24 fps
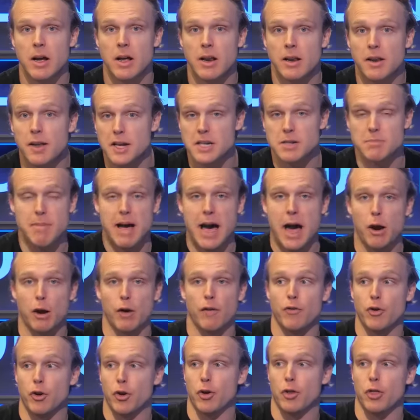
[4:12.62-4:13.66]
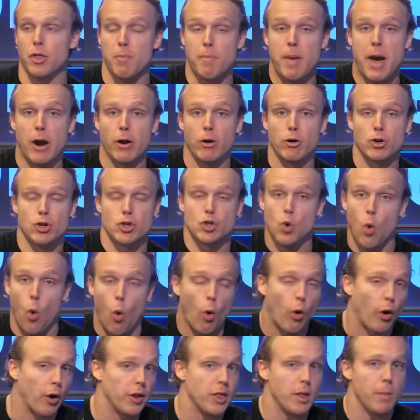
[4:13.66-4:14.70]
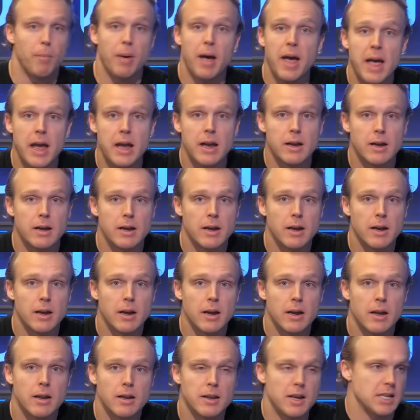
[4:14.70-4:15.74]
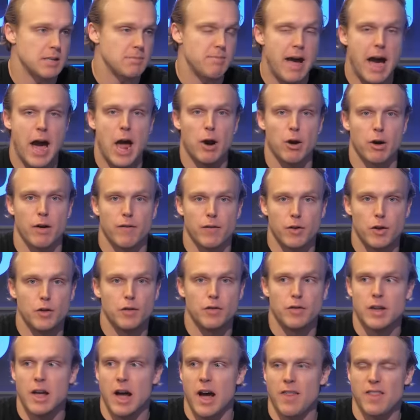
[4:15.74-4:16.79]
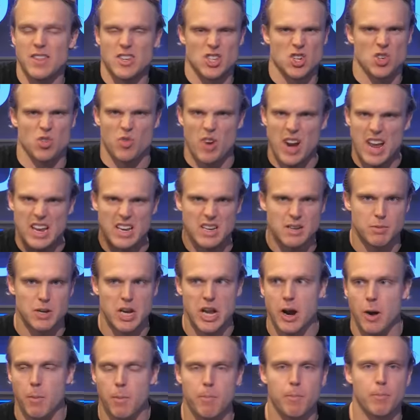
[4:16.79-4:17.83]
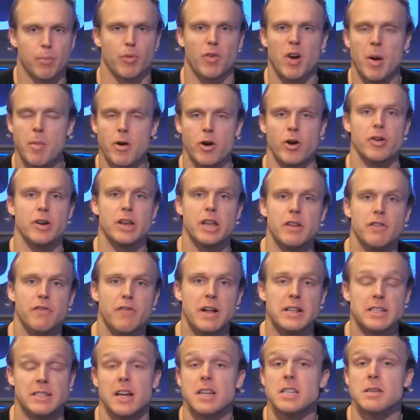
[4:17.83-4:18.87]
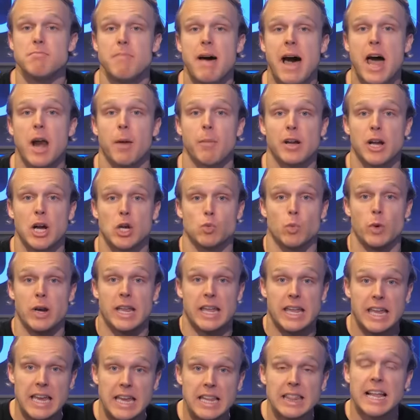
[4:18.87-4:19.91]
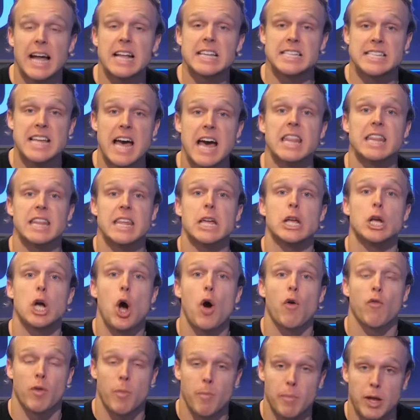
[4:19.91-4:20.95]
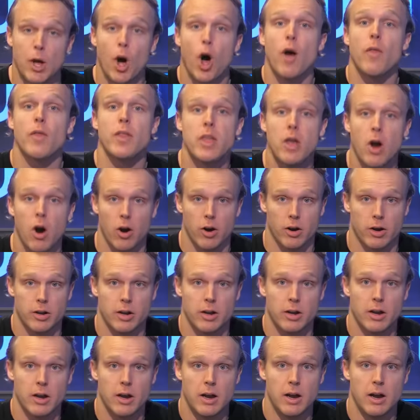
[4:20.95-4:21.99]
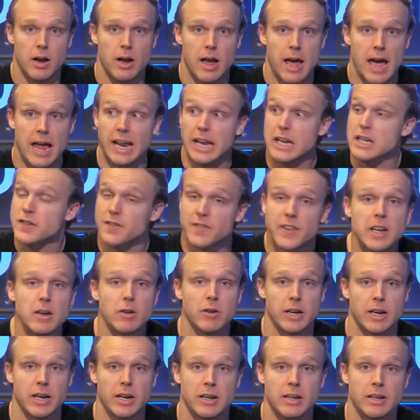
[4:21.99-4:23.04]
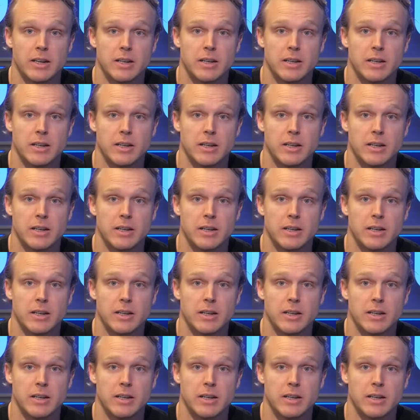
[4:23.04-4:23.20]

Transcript: doesn't matter if you're the better scorer in the paint, doesn't matter if you've got this great, you know, perimeter defense. It doesn't matter, because when he lets that thing go from beyond the arc and he's feeling it,